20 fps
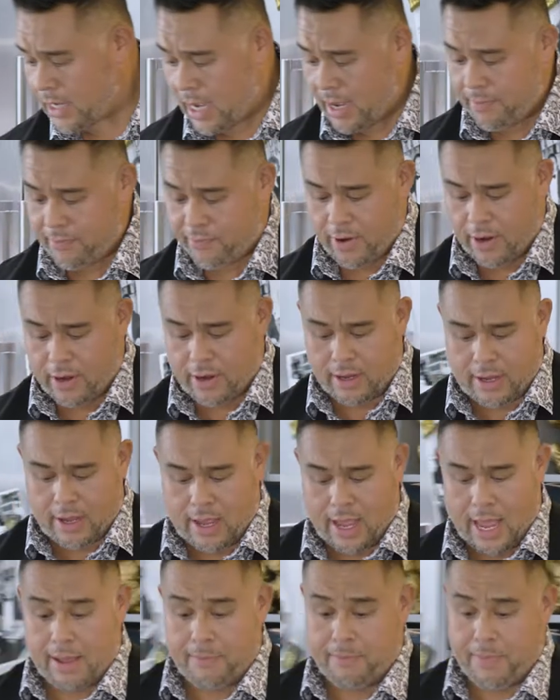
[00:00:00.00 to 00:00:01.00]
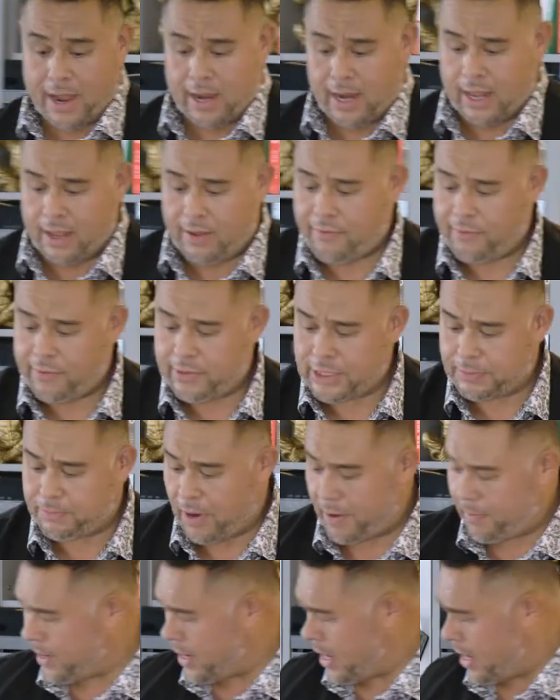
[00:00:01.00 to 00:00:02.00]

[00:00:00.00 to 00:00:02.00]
I've got a bay leaf which is popping